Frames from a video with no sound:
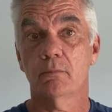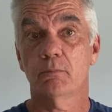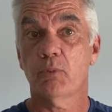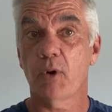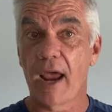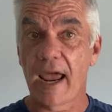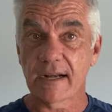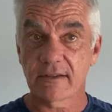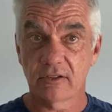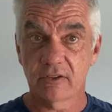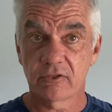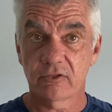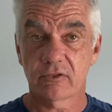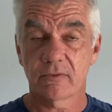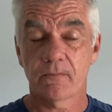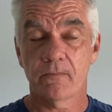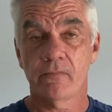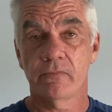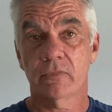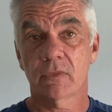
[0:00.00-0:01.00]

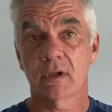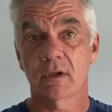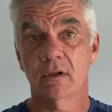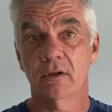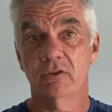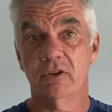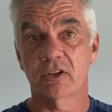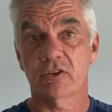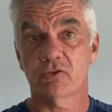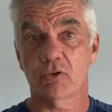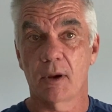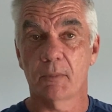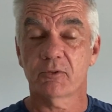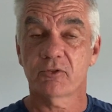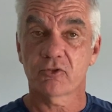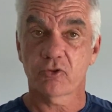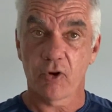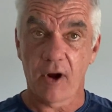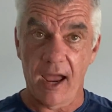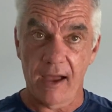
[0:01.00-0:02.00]
practice, disrupts
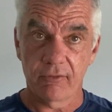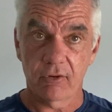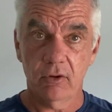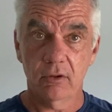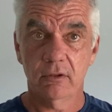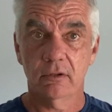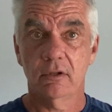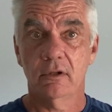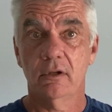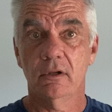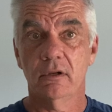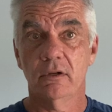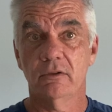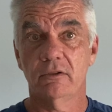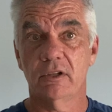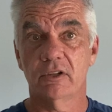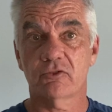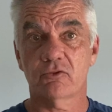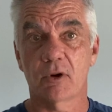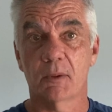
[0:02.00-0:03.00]
travel,
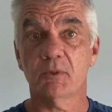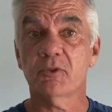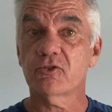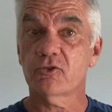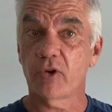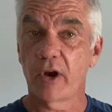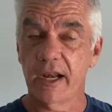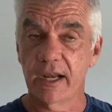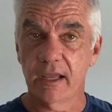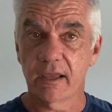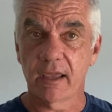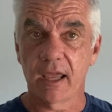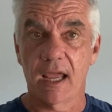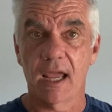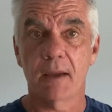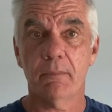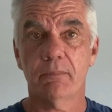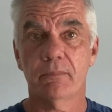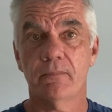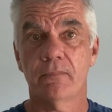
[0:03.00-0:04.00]
disrupts training
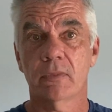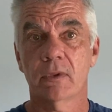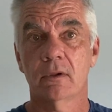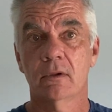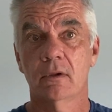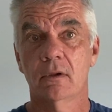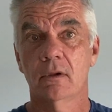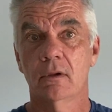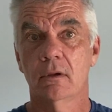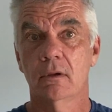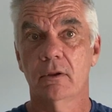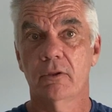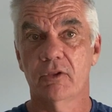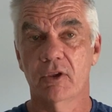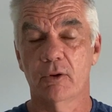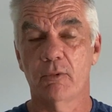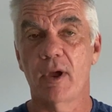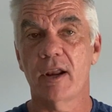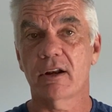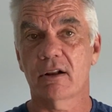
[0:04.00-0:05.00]
camp,
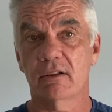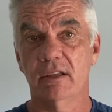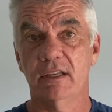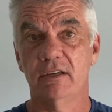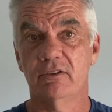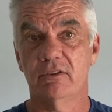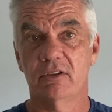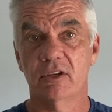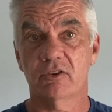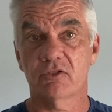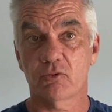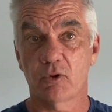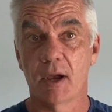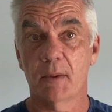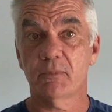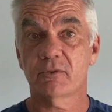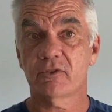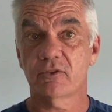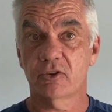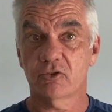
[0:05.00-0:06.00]
theoretically
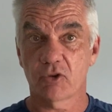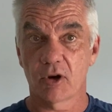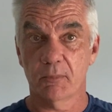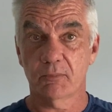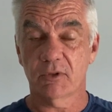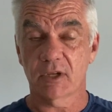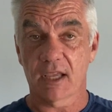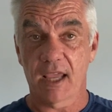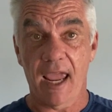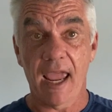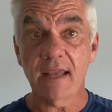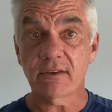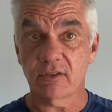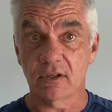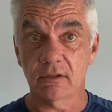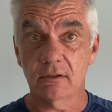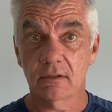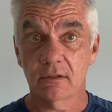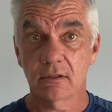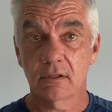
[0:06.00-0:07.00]
disrupts the trip to
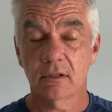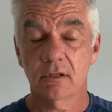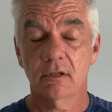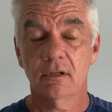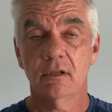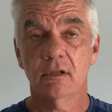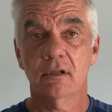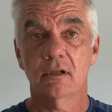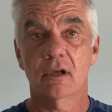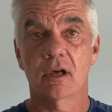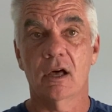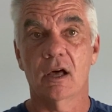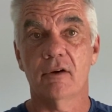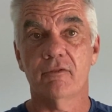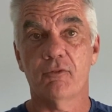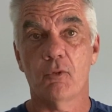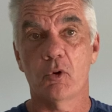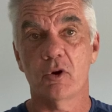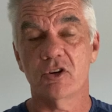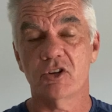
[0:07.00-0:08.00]
Canton
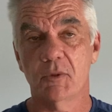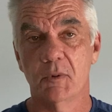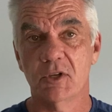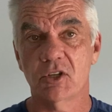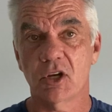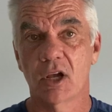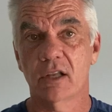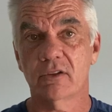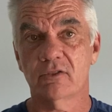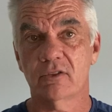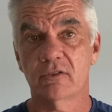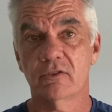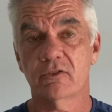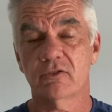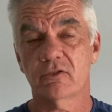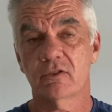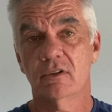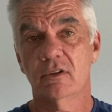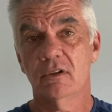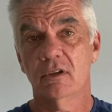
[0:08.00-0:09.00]
for Jimmy
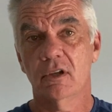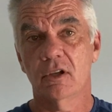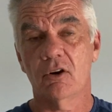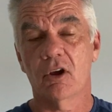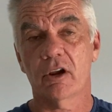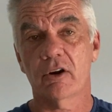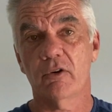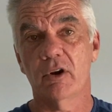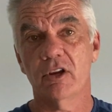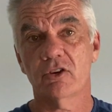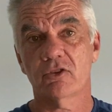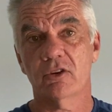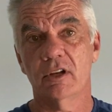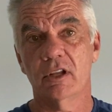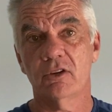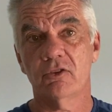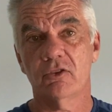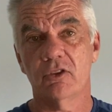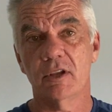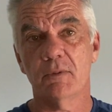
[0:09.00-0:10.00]
Johnson's inauguration
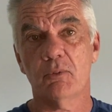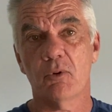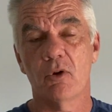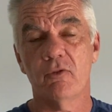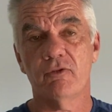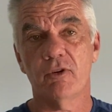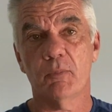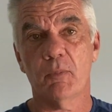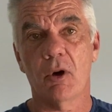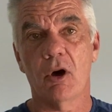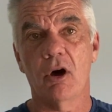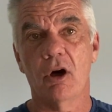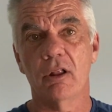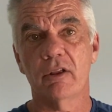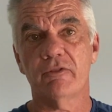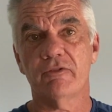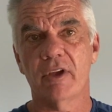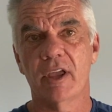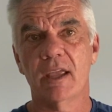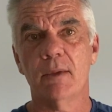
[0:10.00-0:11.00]
into the Pro Football Hall
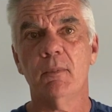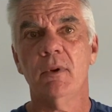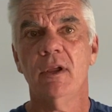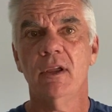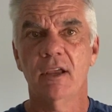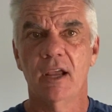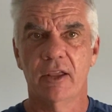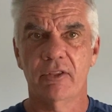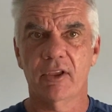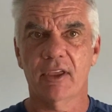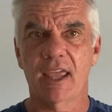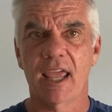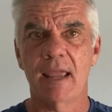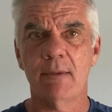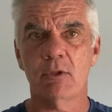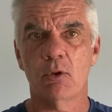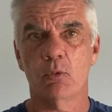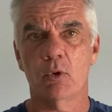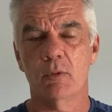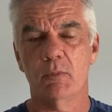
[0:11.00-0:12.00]
of Fame and the
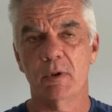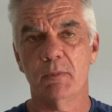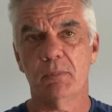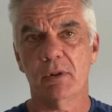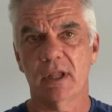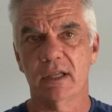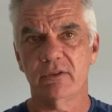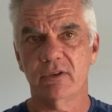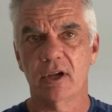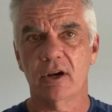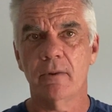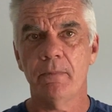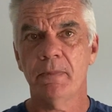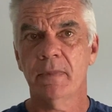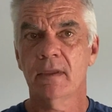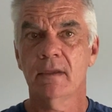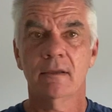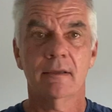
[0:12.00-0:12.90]
game that would be played there,